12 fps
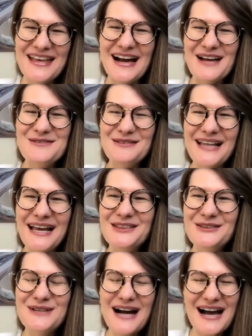I would
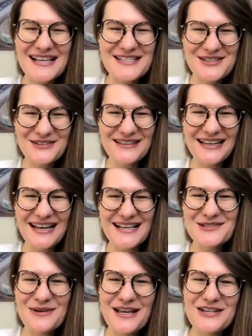like to ask you the
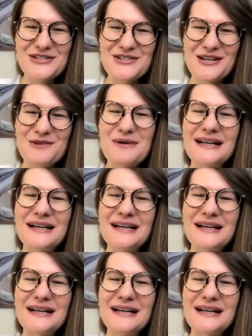last question.